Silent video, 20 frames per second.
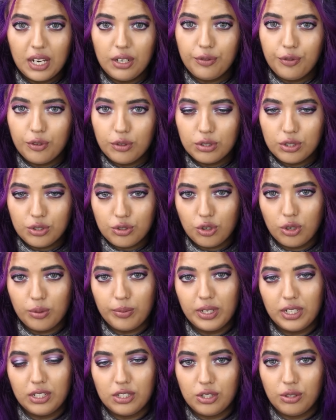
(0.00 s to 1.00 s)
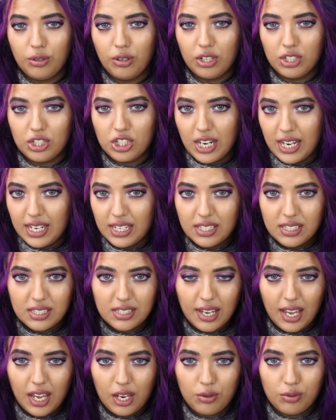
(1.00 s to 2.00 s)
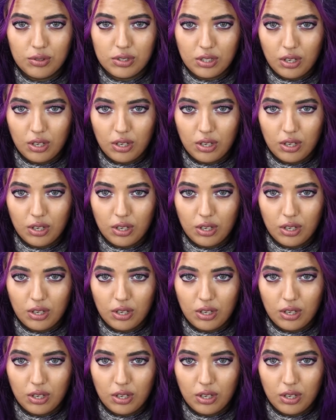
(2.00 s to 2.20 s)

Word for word: Blunt force trauma to her chest had